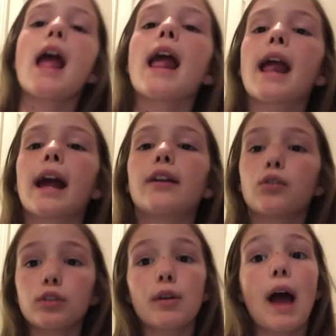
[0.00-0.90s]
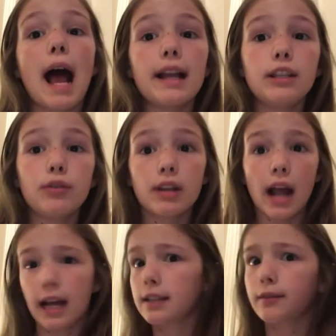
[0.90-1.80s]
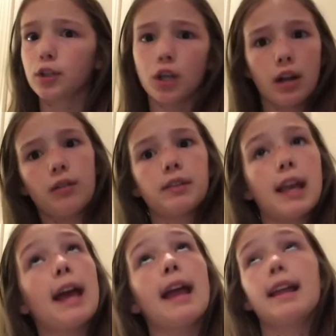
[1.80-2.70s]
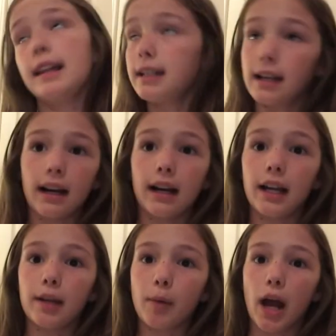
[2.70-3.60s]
And also, you can ask for shout outs anytime.